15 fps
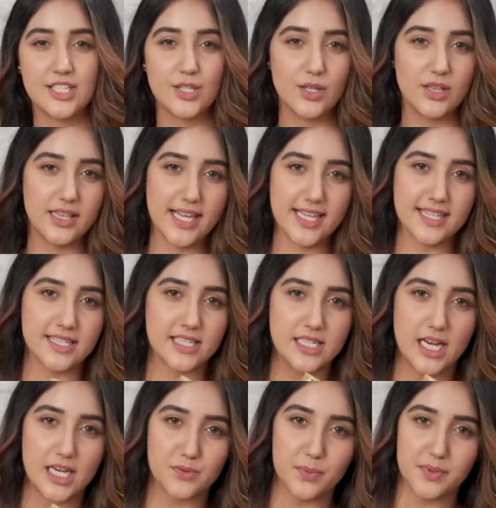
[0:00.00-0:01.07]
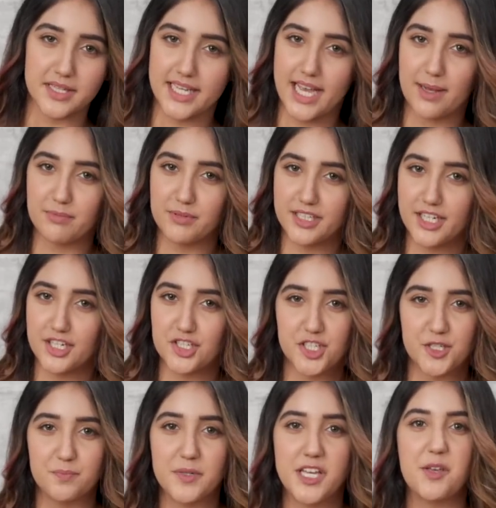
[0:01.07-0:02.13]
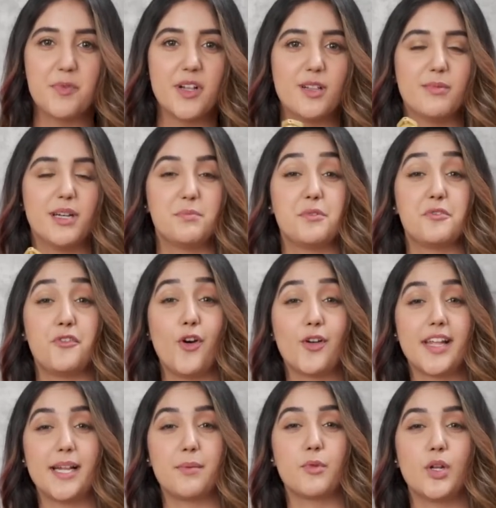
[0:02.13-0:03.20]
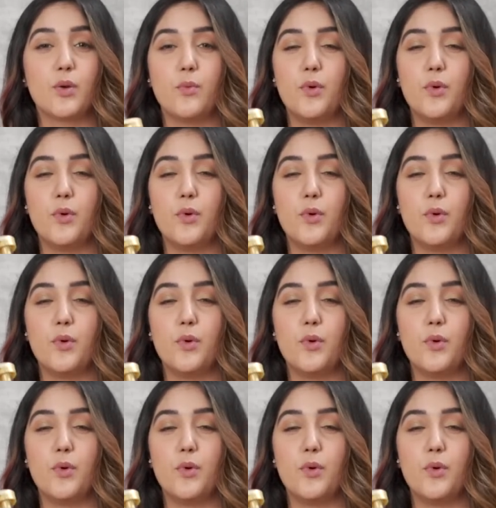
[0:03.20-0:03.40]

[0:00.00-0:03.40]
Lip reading: So let's start with the application, people. But before that, I'm gonna